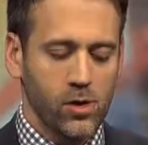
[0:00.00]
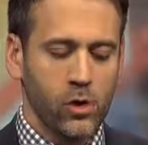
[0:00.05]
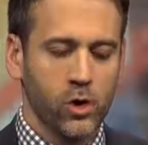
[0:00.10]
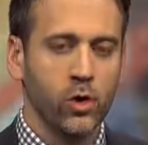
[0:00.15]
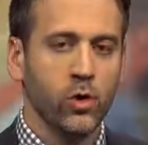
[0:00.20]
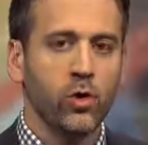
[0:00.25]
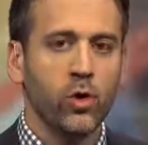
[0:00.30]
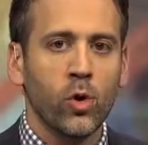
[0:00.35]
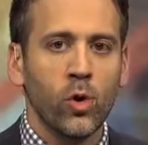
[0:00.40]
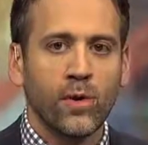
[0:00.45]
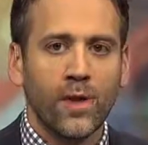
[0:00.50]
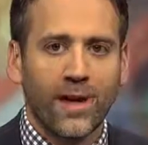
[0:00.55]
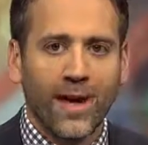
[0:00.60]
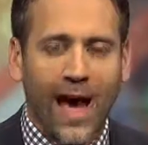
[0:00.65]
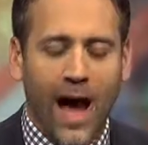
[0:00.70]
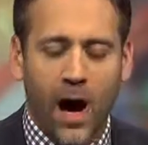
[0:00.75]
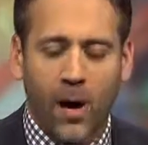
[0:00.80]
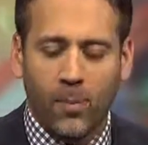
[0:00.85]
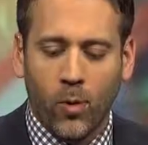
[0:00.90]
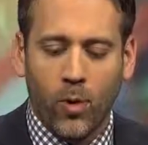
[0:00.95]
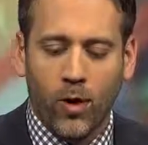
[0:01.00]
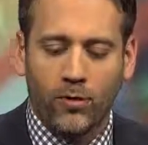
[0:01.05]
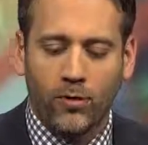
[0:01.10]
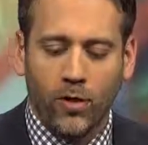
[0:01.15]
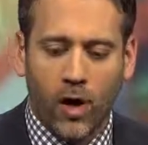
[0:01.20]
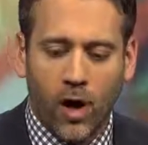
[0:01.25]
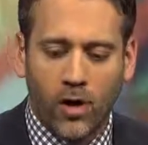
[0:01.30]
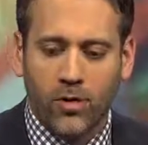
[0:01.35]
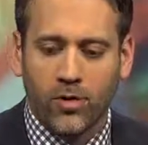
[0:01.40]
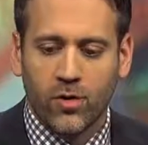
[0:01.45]
You knew the Cowboys,
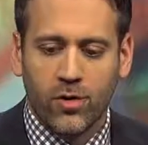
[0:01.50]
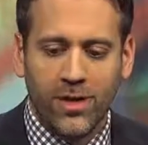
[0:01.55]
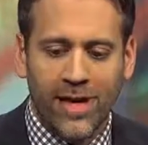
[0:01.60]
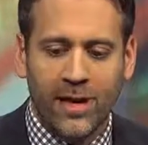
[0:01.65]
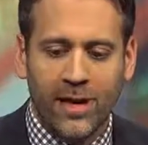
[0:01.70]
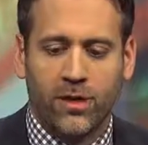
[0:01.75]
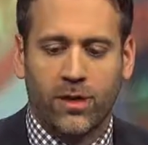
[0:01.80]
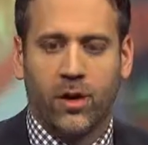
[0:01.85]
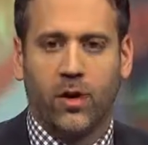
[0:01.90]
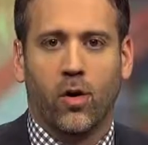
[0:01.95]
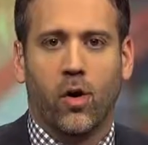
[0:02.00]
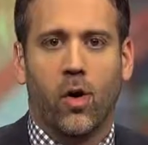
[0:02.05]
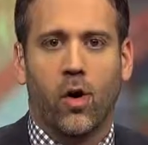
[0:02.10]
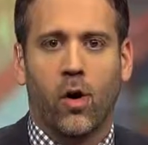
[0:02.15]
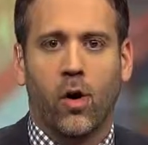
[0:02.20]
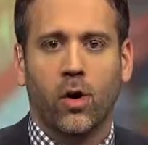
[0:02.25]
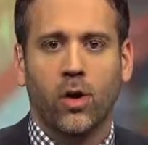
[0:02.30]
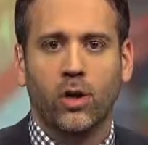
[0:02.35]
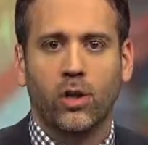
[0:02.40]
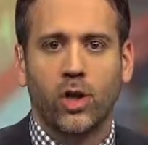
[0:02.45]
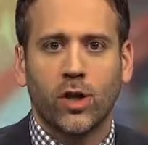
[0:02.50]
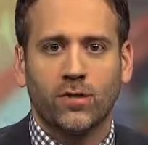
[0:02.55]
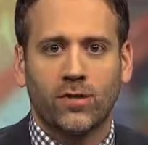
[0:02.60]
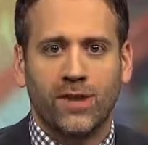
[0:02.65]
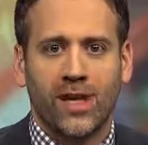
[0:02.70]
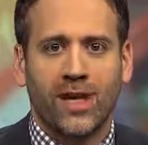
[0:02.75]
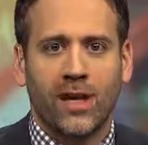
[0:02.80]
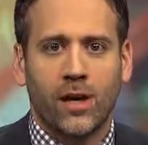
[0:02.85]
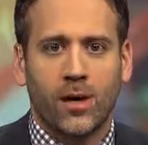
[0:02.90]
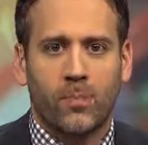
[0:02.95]
underneath it all, just
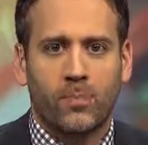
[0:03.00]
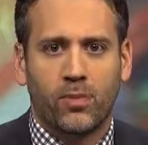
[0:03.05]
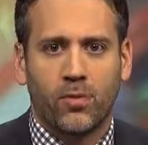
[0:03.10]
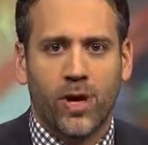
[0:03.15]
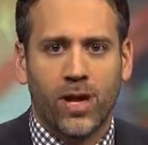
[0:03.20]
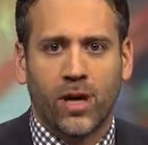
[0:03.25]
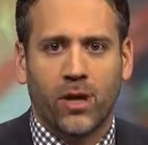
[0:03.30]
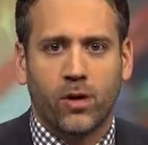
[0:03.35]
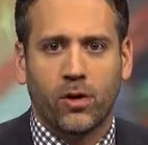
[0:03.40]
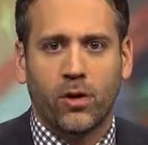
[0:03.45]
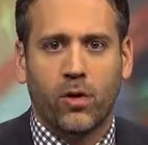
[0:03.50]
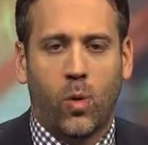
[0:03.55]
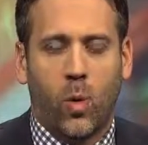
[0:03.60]
needed a pretty good